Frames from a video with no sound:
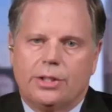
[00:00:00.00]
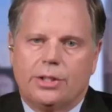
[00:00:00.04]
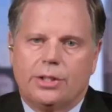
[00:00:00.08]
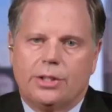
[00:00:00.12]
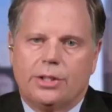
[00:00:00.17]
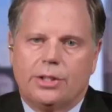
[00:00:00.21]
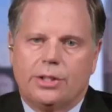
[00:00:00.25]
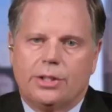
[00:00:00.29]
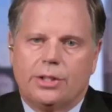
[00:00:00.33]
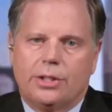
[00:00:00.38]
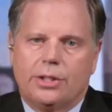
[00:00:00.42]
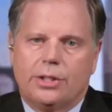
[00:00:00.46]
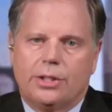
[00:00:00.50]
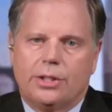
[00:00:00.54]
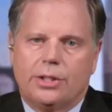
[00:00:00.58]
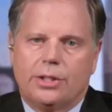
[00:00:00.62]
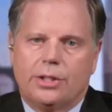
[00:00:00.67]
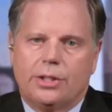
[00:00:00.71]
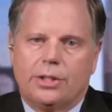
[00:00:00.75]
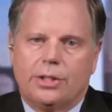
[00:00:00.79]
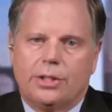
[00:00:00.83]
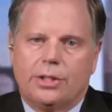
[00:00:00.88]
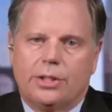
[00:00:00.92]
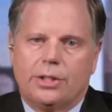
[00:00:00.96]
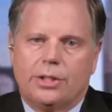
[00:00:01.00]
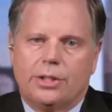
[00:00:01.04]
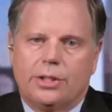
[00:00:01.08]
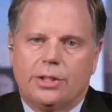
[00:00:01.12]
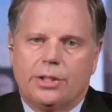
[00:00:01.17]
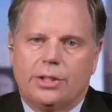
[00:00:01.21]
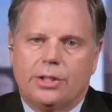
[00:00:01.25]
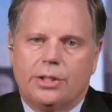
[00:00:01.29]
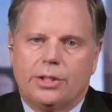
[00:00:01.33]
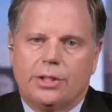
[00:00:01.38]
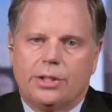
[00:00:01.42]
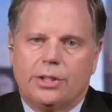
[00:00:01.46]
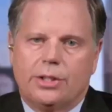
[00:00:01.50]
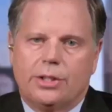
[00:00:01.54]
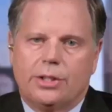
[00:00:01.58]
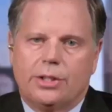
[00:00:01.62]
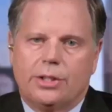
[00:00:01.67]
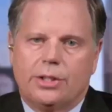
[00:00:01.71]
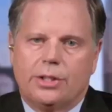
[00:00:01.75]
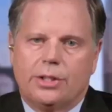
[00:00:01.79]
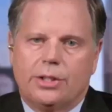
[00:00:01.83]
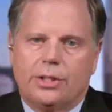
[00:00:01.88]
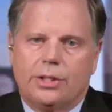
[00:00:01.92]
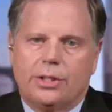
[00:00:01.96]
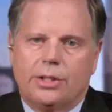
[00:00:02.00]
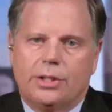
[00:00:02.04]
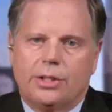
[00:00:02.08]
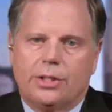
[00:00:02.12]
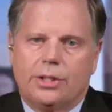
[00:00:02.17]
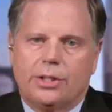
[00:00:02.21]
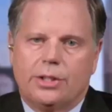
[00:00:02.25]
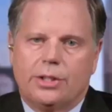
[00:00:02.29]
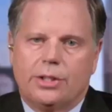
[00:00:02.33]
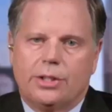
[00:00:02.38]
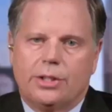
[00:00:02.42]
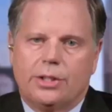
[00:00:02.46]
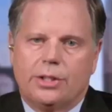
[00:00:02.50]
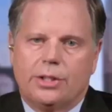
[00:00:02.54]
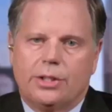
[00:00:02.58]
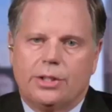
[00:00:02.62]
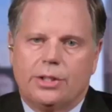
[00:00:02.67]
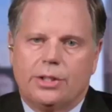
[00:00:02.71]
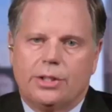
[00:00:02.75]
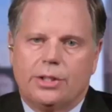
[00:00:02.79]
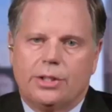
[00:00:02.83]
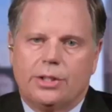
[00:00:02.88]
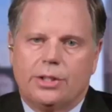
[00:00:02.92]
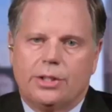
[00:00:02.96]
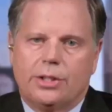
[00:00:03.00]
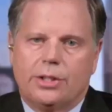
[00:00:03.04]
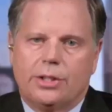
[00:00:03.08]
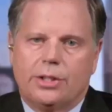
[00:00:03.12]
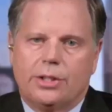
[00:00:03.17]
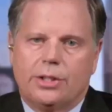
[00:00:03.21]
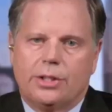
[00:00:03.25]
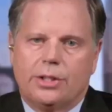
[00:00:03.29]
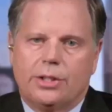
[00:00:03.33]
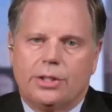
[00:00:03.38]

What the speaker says: The face doesn't move, so there is nothing to read.